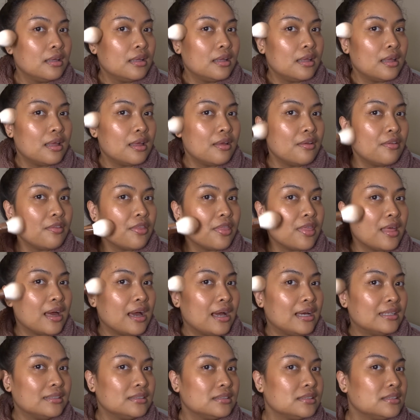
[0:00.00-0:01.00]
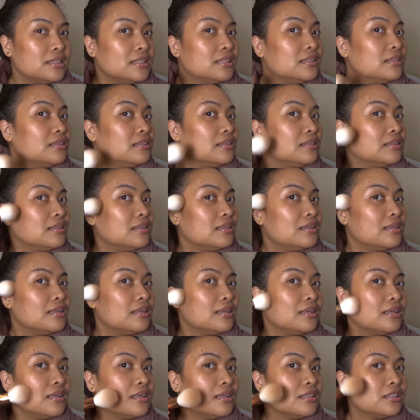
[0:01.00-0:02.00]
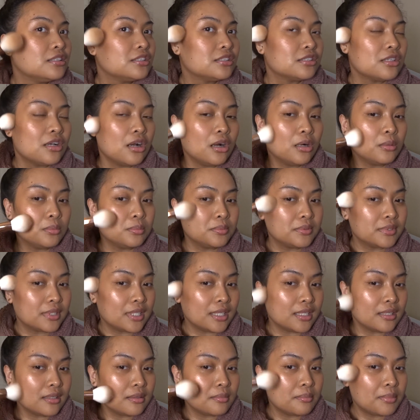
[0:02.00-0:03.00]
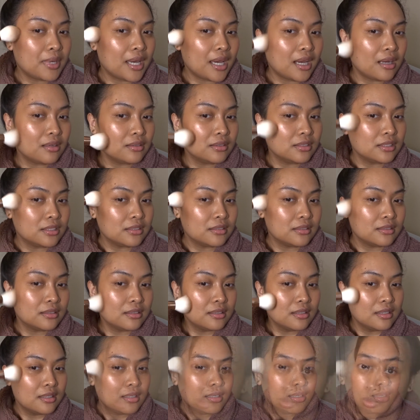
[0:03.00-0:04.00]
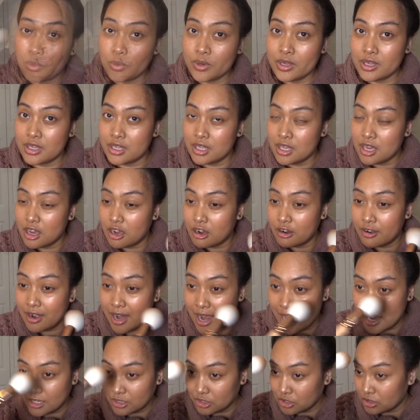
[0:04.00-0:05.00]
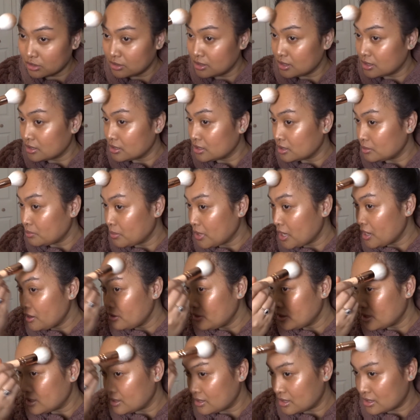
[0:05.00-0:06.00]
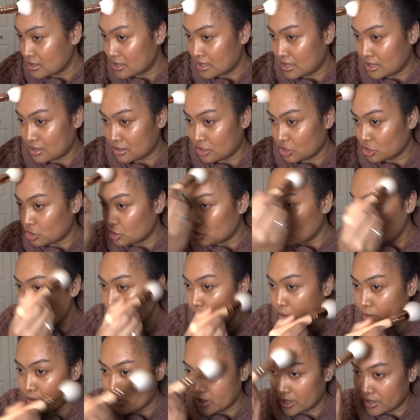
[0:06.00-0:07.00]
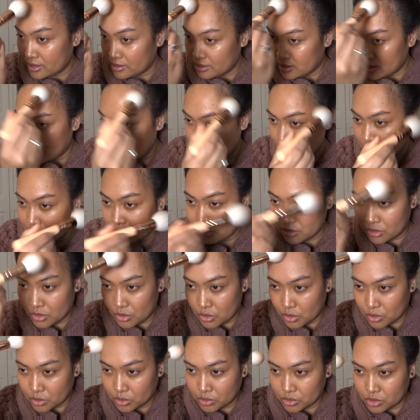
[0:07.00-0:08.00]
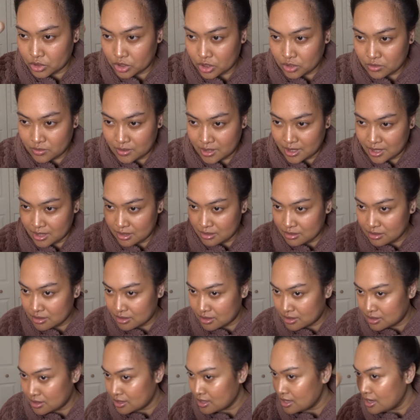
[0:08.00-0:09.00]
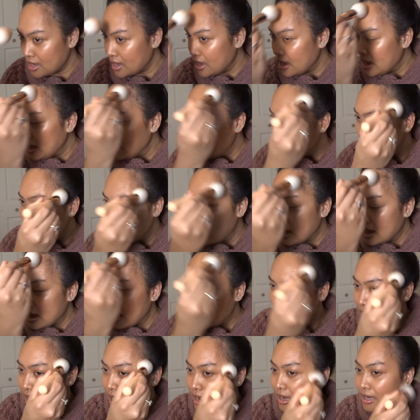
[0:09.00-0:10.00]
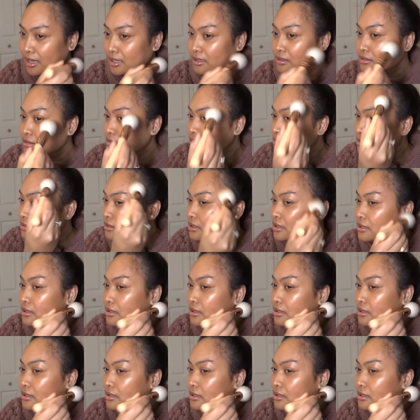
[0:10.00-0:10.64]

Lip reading: of that sculpting powder. We are actually experiencing a storm right now called Eunice, and